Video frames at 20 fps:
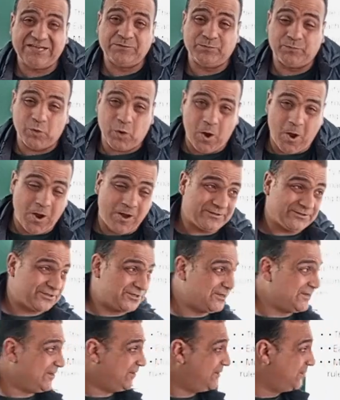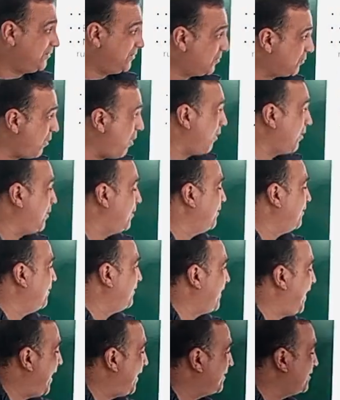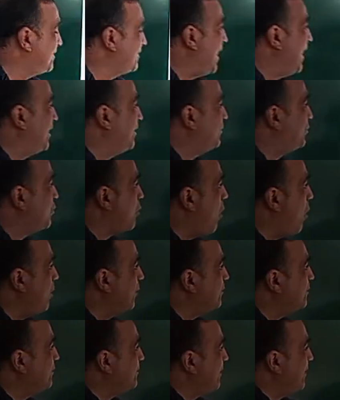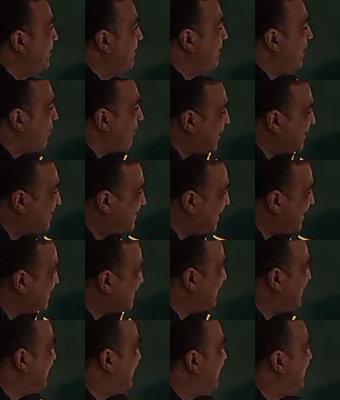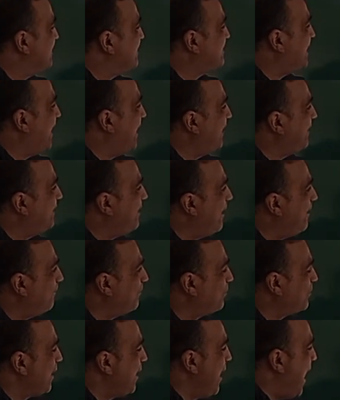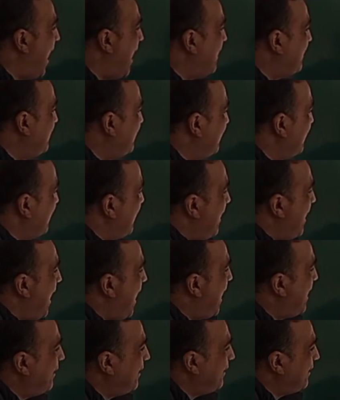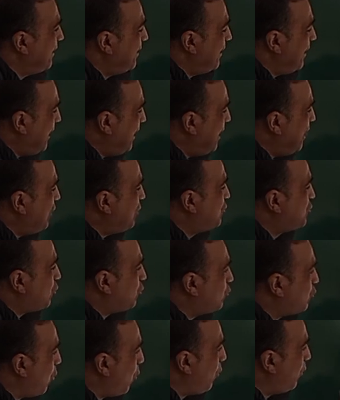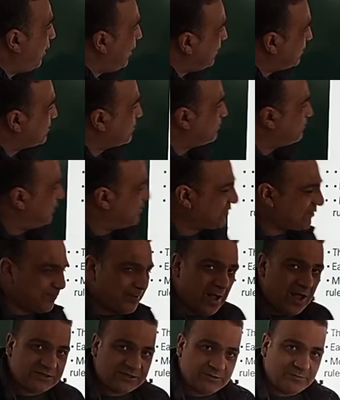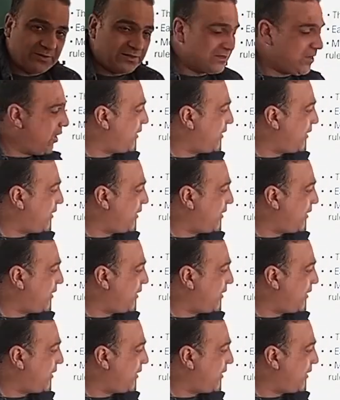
and bras, the Dirac cats and bras. They are existing inside there, and each road is a possible